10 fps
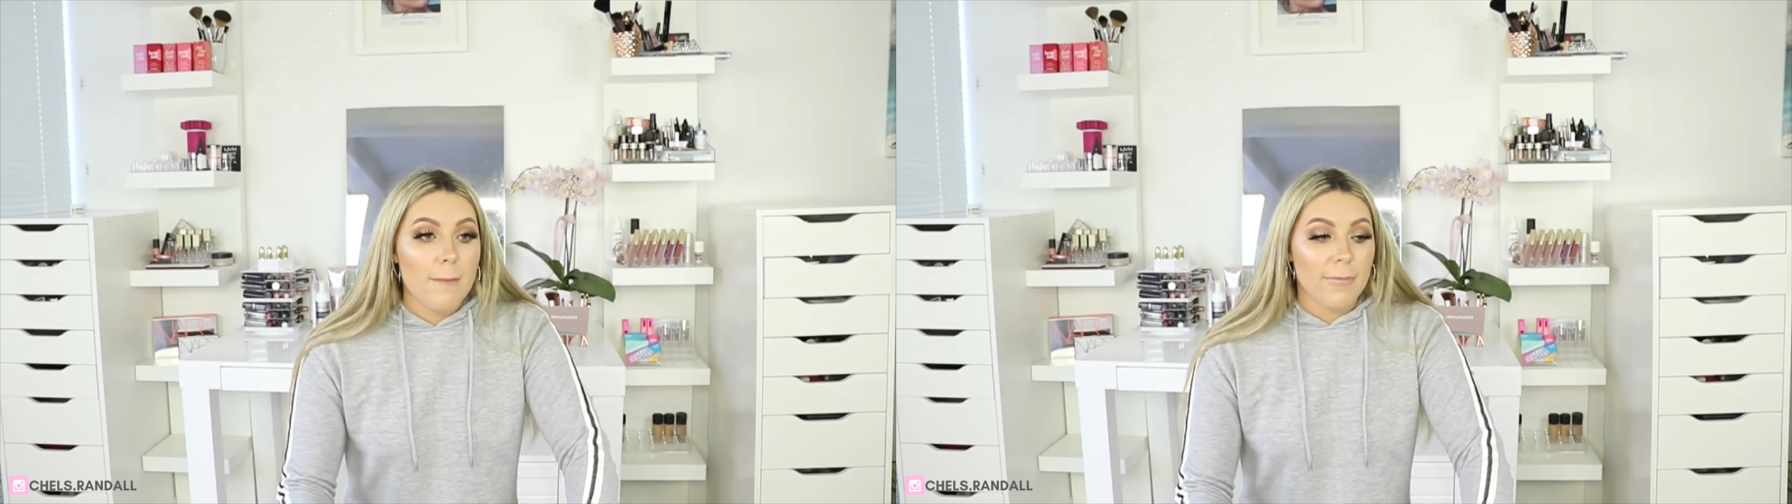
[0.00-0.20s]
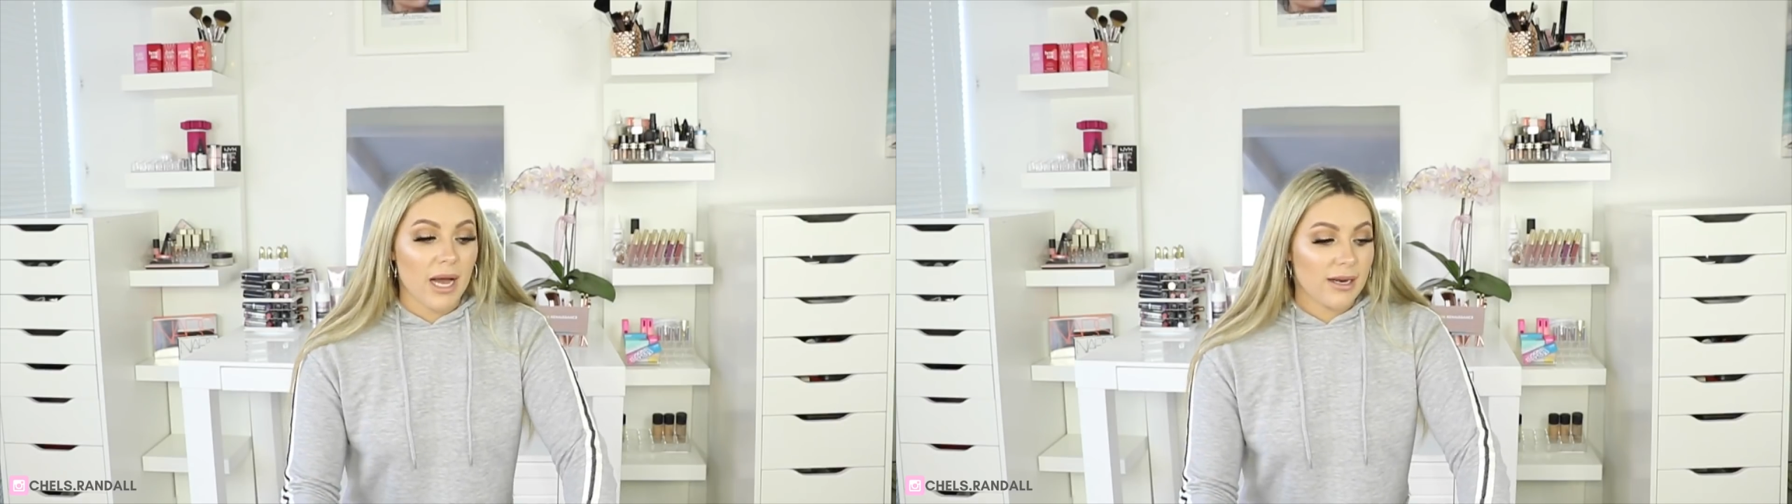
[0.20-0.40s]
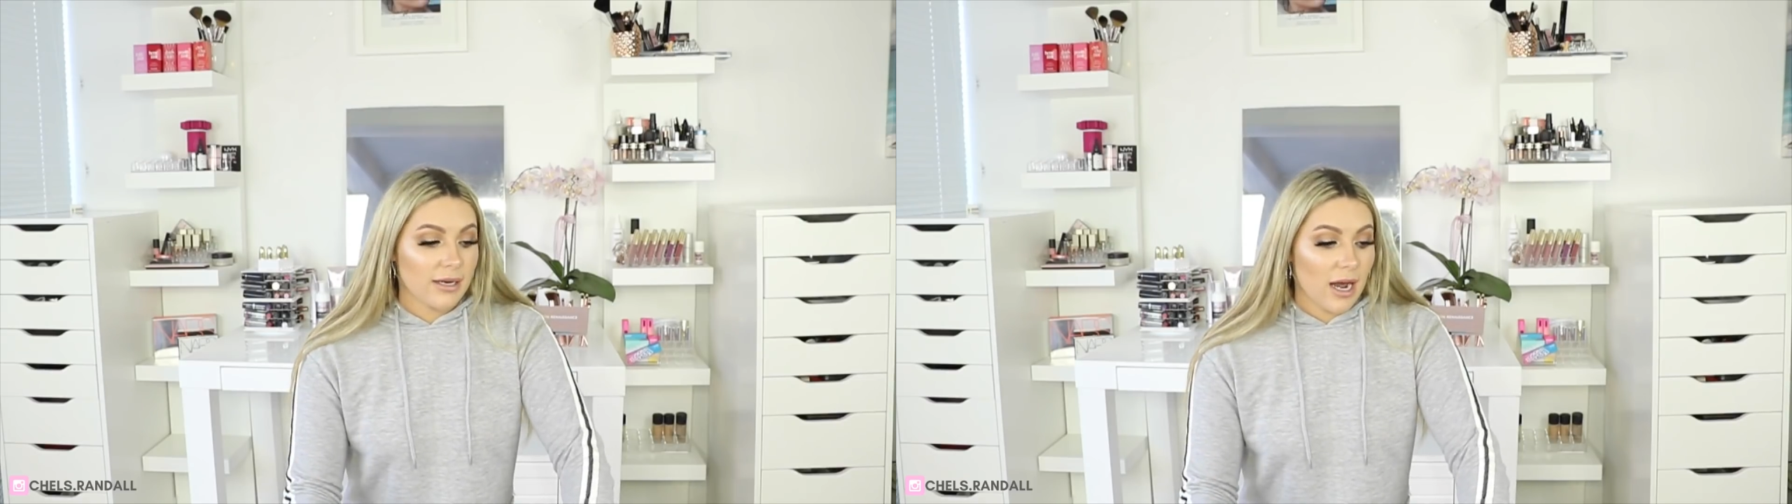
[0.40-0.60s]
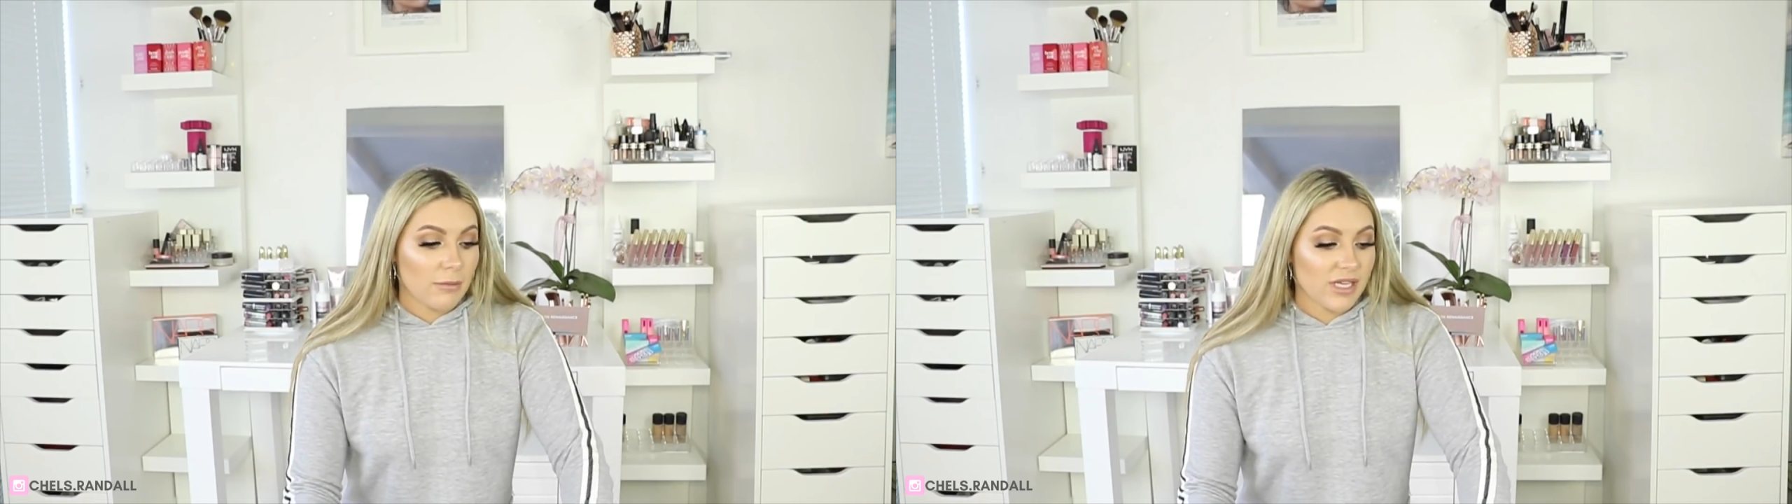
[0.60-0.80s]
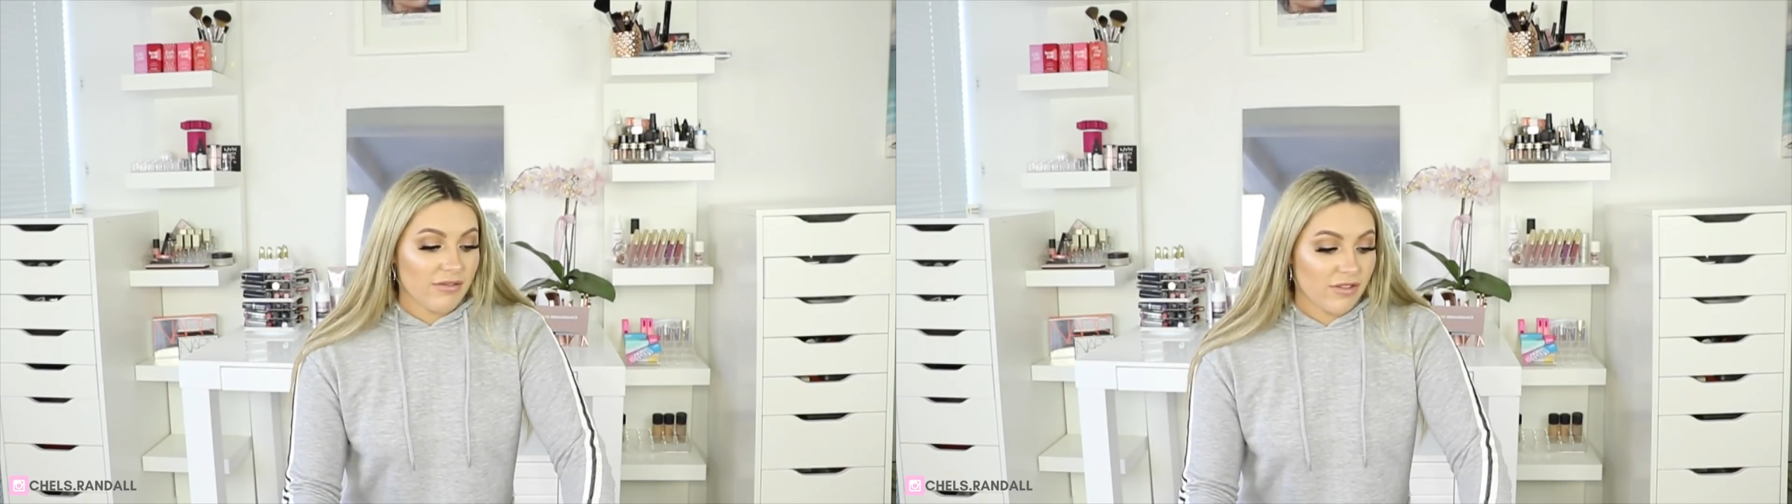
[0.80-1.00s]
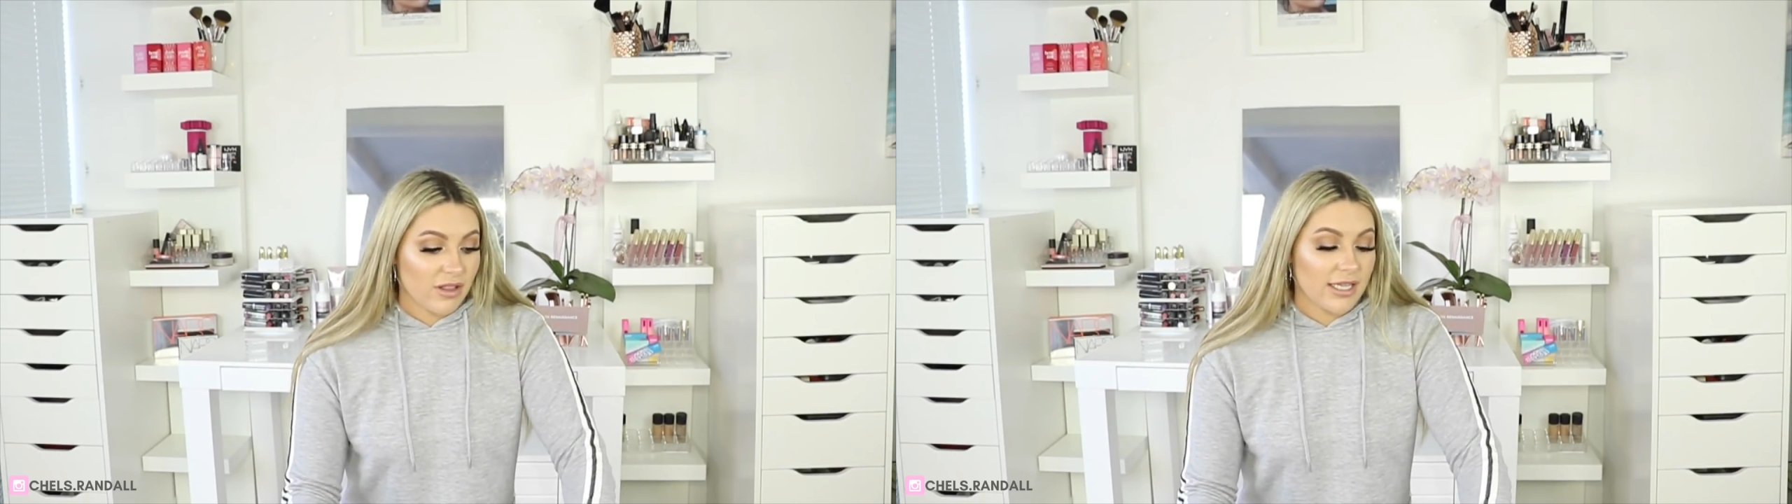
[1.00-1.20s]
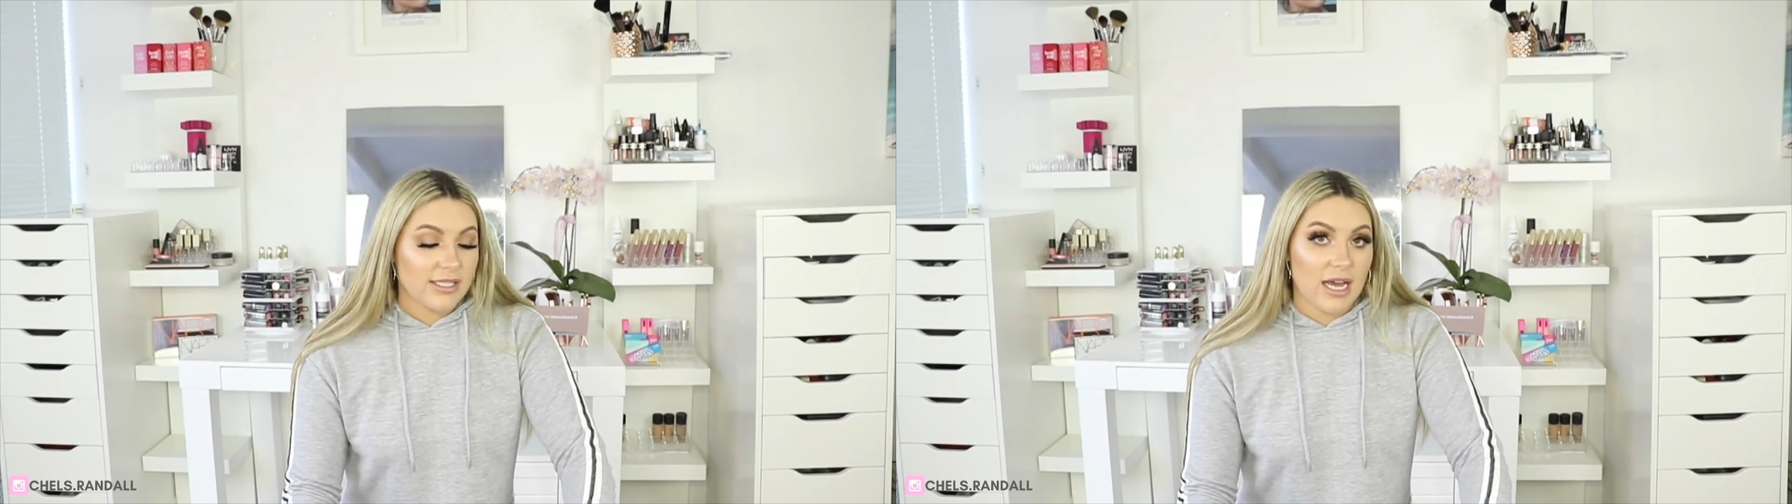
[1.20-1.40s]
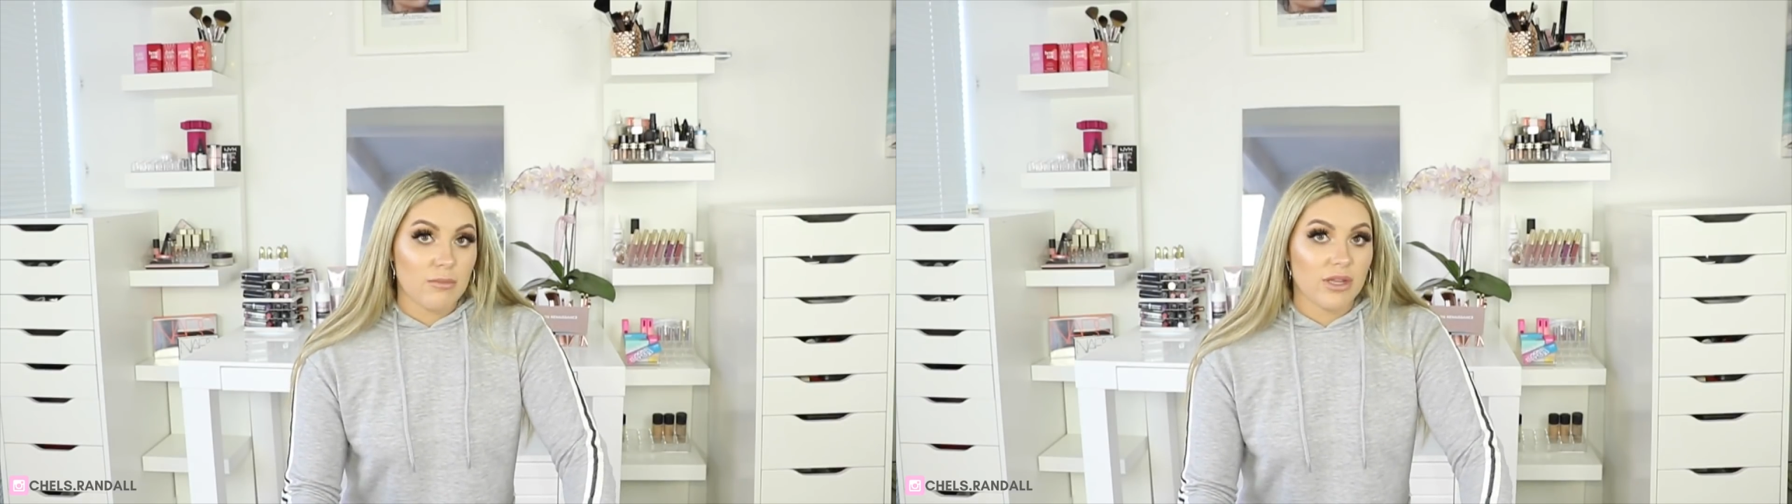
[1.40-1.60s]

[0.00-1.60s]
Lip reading: But I'm definitely down